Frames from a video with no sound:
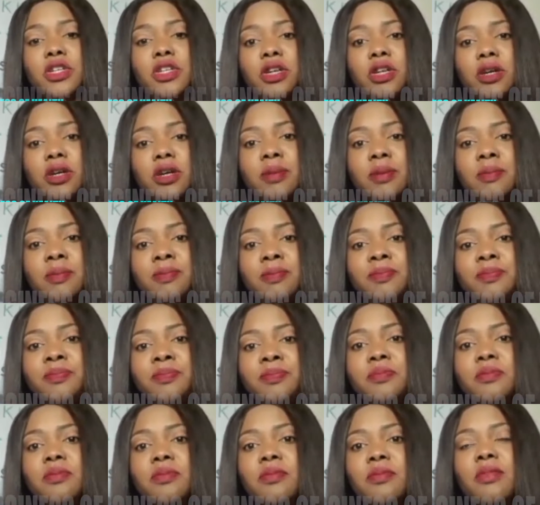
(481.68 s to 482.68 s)
year.
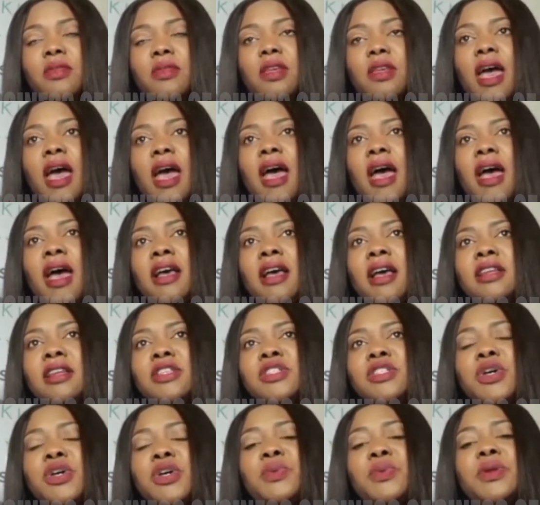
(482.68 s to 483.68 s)
And
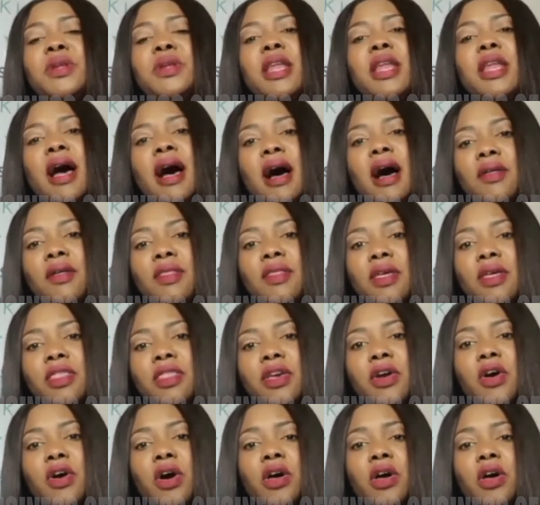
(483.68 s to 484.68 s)
it's only now that
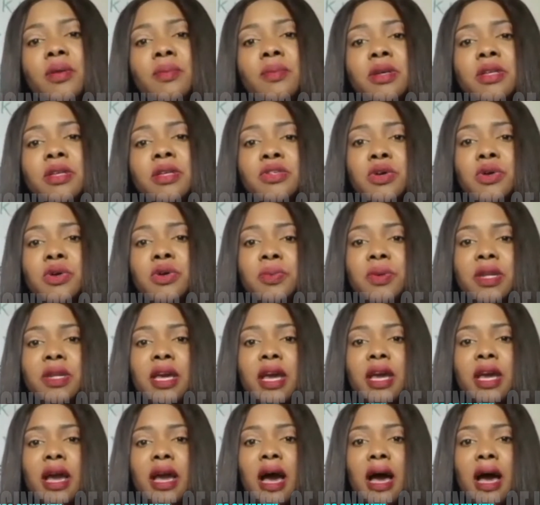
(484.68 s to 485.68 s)
the economy is
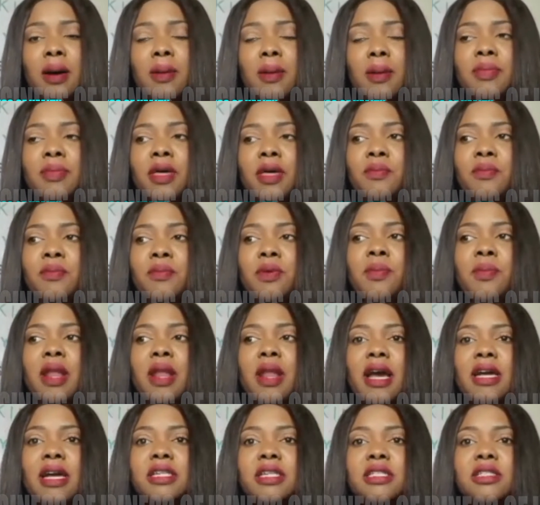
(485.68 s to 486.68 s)
opening up that women
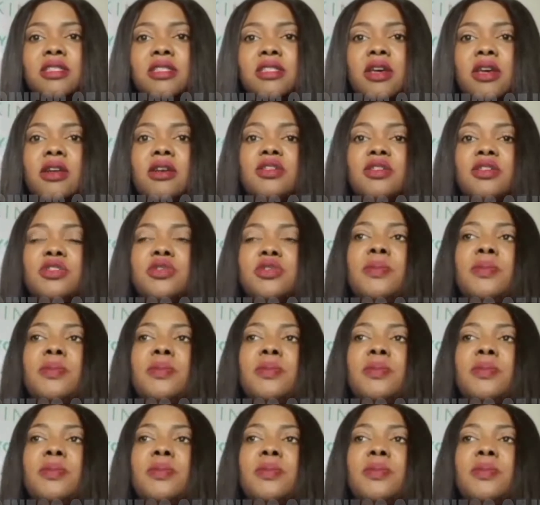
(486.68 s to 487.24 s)
are actually starting to